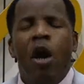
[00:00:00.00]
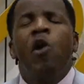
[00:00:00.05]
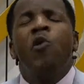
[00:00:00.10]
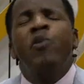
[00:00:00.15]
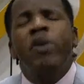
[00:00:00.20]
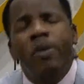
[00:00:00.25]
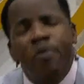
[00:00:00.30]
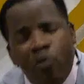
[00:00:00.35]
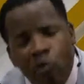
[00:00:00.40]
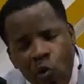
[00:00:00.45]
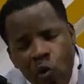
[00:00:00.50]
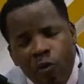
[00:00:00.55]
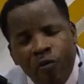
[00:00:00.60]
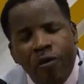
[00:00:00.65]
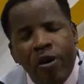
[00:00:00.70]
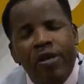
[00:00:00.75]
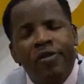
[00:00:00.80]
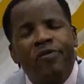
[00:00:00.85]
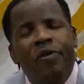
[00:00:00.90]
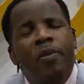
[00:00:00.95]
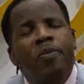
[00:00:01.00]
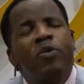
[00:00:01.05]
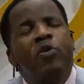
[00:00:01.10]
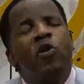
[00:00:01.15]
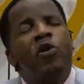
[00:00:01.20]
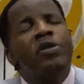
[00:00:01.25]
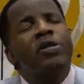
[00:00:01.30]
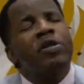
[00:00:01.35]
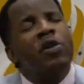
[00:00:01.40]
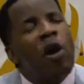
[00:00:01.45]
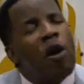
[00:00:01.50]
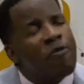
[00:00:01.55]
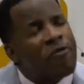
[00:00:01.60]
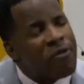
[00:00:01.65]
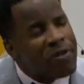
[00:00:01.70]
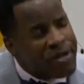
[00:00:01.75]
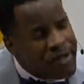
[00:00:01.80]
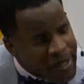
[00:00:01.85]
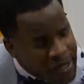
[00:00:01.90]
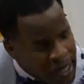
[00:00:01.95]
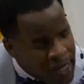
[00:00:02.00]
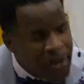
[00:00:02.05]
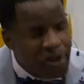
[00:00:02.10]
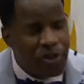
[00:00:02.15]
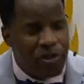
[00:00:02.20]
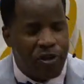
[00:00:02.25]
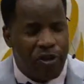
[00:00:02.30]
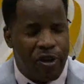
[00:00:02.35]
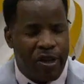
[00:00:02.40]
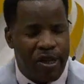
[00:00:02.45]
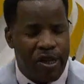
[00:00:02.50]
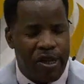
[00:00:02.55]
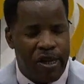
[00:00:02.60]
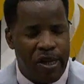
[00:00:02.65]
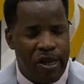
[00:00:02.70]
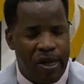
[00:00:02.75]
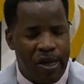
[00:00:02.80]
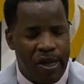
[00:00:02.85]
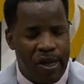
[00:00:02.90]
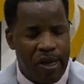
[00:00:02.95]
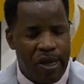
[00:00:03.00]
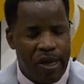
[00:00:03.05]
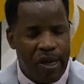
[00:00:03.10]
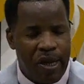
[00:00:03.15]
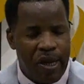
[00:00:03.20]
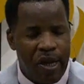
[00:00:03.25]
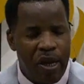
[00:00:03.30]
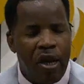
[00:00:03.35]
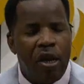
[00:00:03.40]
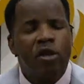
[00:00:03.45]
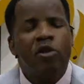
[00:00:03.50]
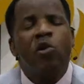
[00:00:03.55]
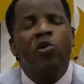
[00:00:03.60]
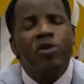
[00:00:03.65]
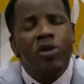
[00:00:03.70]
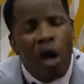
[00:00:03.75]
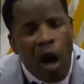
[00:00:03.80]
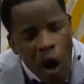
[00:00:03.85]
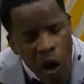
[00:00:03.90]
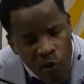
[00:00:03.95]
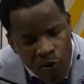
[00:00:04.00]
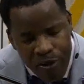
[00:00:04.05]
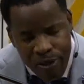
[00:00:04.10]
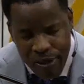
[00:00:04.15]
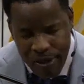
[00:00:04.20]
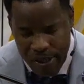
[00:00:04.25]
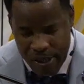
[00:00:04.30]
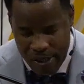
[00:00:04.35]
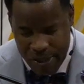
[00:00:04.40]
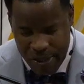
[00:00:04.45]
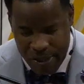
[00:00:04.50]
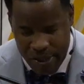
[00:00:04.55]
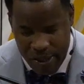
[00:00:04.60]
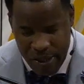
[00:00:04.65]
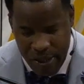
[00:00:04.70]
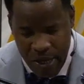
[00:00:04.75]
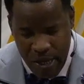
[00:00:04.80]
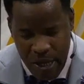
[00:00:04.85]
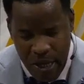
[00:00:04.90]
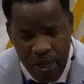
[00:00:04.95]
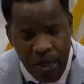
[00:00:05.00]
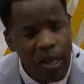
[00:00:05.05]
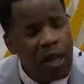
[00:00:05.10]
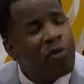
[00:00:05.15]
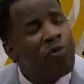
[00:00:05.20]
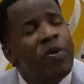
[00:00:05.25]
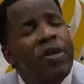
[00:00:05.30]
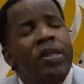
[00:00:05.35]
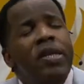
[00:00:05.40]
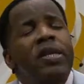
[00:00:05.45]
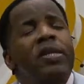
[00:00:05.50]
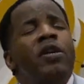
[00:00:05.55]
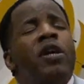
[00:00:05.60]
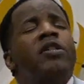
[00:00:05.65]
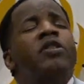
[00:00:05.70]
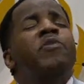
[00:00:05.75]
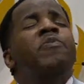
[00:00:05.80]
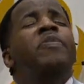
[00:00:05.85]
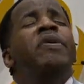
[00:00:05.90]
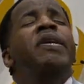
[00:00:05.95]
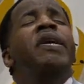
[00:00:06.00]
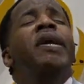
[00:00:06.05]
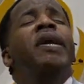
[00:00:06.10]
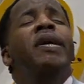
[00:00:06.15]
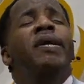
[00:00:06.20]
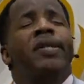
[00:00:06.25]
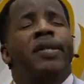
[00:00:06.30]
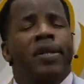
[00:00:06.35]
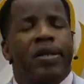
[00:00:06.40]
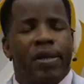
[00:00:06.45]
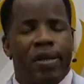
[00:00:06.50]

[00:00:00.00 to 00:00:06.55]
Remove us from those conversations, those houses that we need not to be in.